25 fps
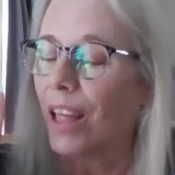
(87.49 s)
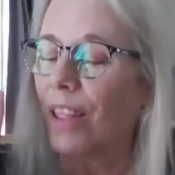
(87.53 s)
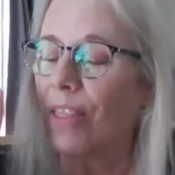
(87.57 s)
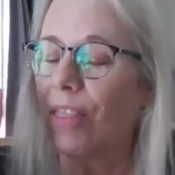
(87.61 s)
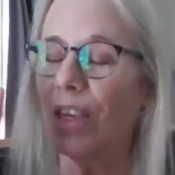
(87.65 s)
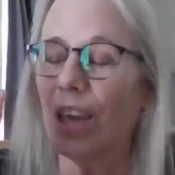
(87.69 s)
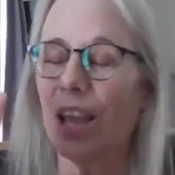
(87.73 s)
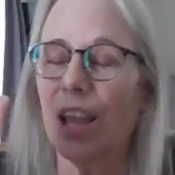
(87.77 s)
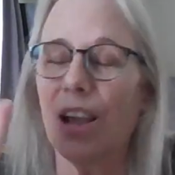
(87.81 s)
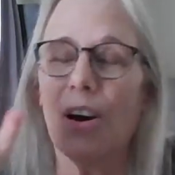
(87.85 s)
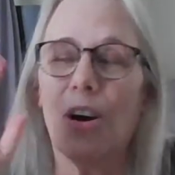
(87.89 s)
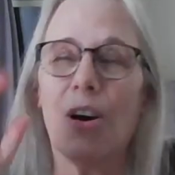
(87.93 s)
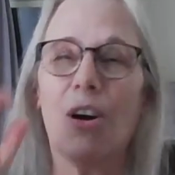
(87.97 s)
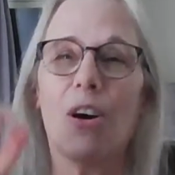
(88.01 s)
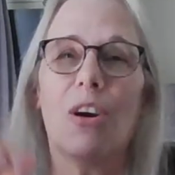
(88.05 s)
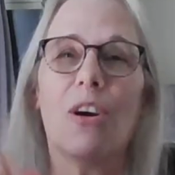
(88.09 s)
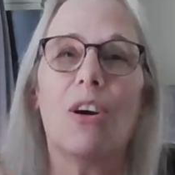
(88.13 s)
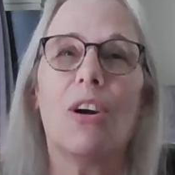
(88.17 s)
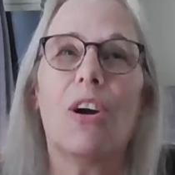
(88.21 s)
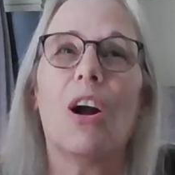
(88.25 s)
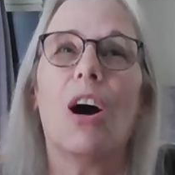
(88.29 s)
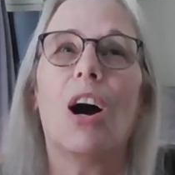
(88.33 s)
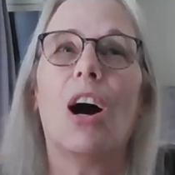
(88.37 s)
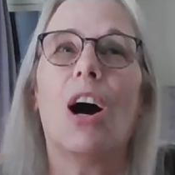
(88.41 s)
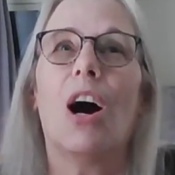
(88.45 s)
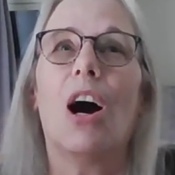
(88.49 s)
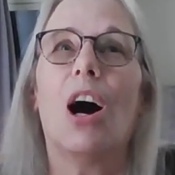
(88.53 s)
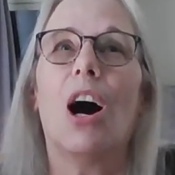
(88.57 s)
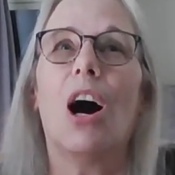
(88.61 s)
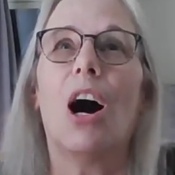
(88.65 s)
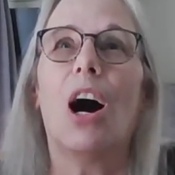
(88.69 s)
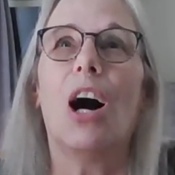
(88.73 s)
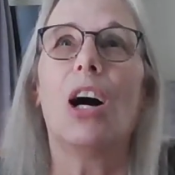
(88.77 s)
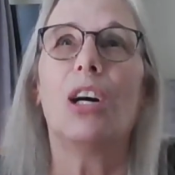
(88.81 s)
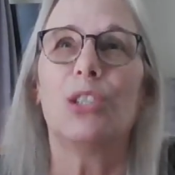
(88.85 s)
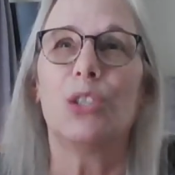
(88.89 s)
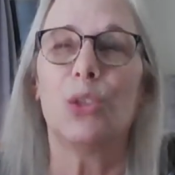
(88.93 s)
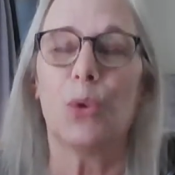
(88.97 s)
They are
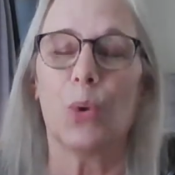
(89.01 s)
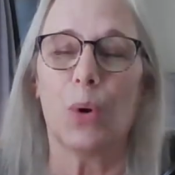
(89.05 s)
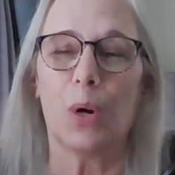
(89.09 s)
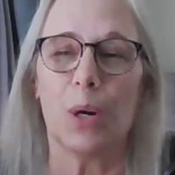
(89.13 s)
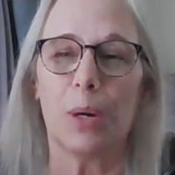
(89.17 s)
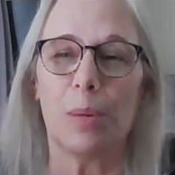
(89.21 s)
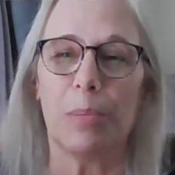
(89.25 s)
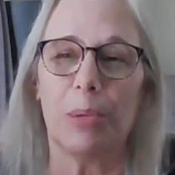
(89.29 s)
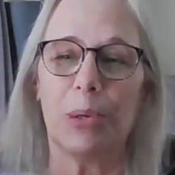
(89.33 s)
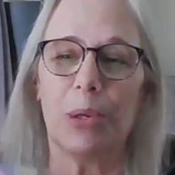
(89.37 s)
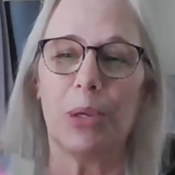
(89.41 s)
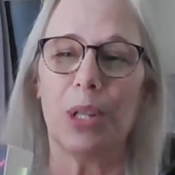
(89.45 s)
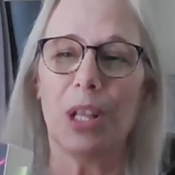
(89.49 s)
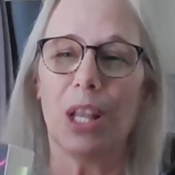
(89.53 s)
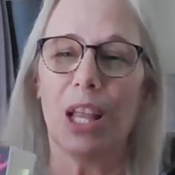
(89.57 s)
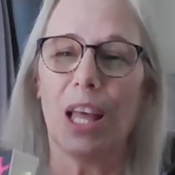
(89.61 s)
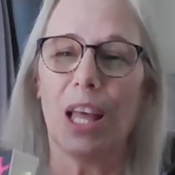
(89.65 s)
adorable.